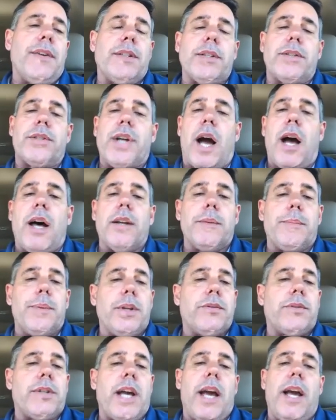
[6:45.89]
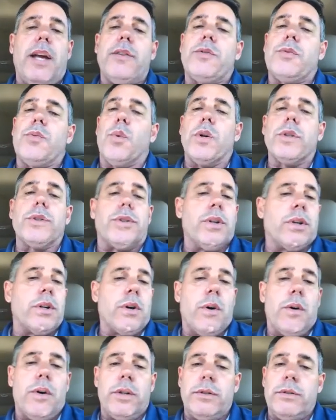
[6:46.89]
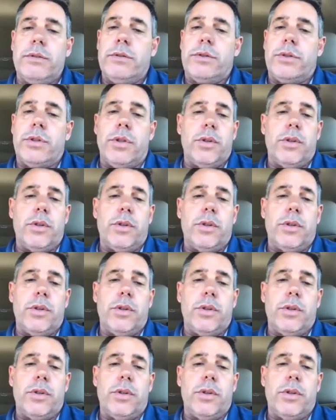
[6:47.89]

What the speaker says: a child abuse case, we're still going